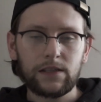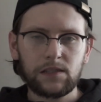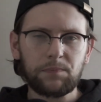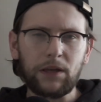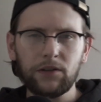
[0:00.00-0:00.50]

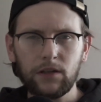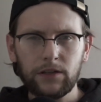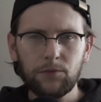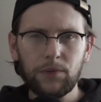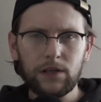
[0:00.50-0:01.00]
It's spelt a
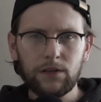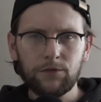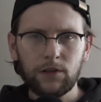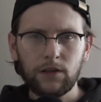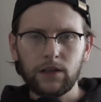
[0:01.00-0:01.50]
little bit
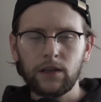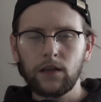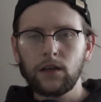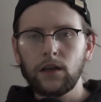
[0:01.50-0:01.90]
differently,